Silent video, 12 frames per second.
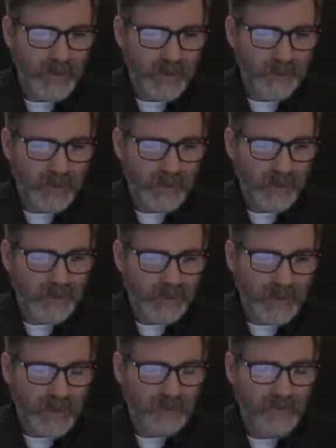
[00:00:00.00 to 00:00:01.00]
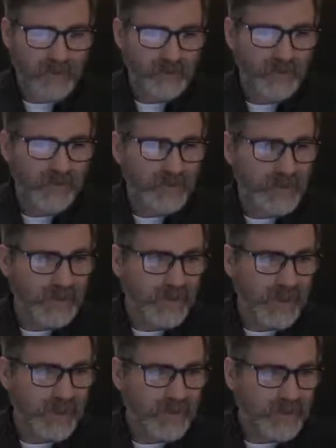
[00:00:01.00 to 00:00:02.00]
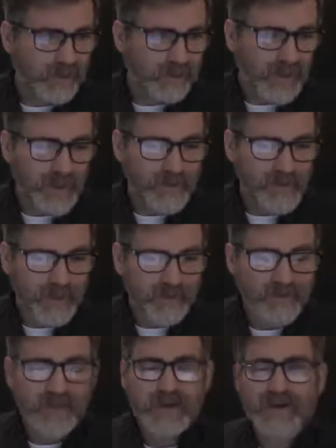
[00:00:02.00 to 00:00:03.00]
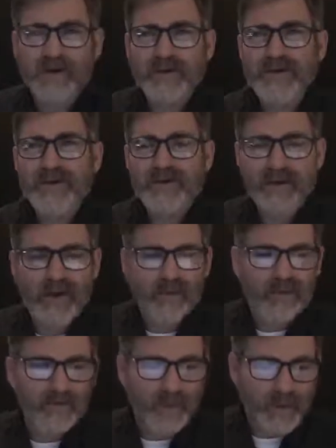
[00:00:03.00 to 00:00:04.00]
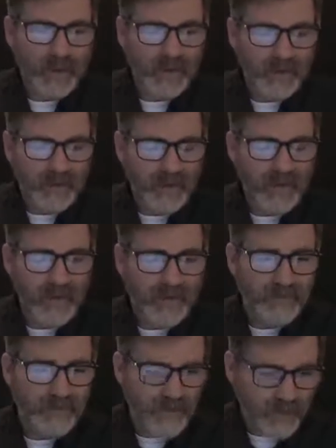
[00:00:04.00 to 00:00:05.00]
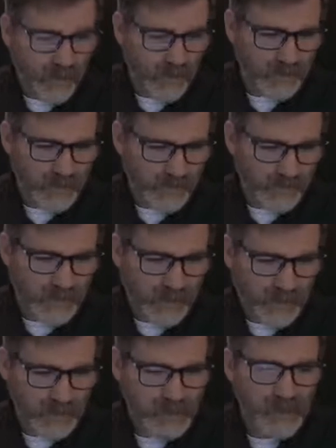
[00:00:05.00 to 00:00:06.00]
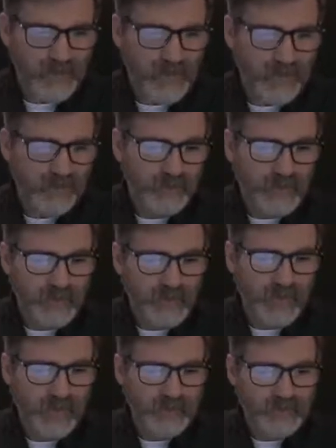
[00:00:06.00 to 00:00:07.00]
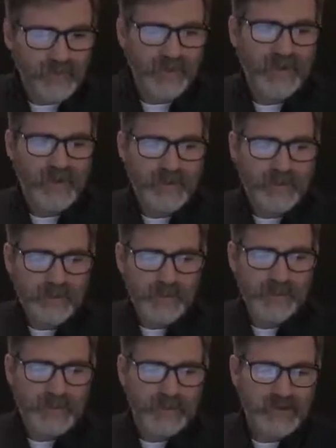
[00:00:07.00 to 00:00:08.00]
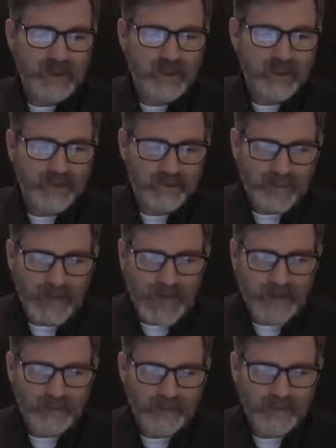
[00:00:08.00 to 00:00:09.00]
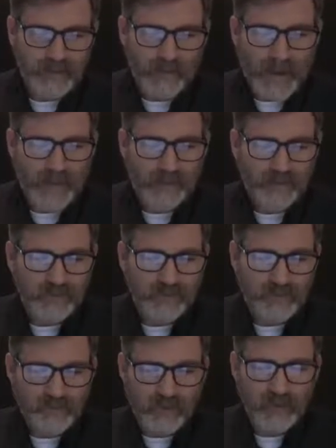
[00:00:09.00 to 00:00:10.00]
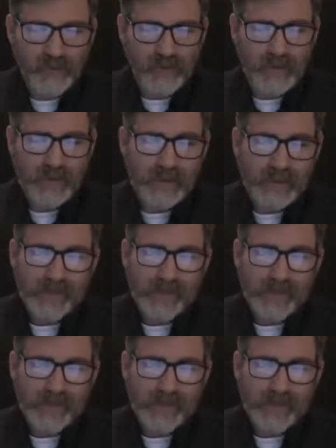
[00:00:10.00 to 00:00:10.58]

but I thought it was kind of an interesting caption I've seen earlier today on Twitter there. It is a cartoon caricature that has been done. Syria, independent journalist, aim strikes true.